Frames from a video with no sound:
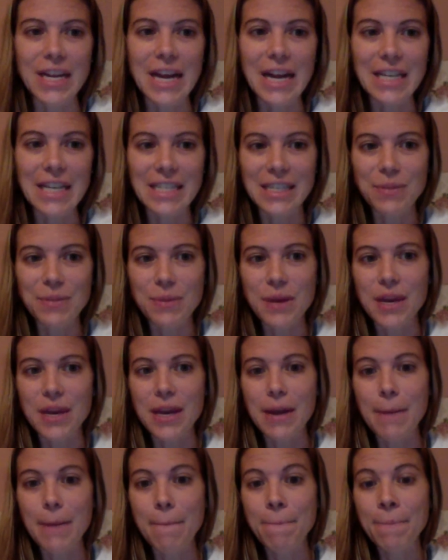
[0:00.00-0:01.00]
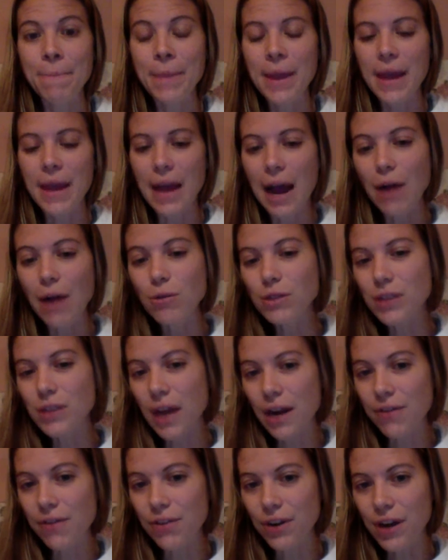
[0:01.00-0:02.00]
has to be
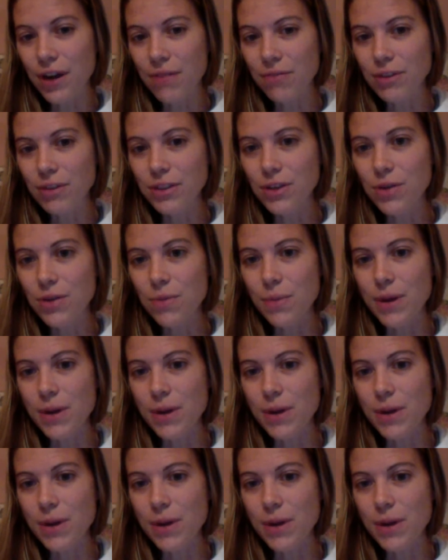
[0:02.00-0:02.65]
outside of your comfort zone,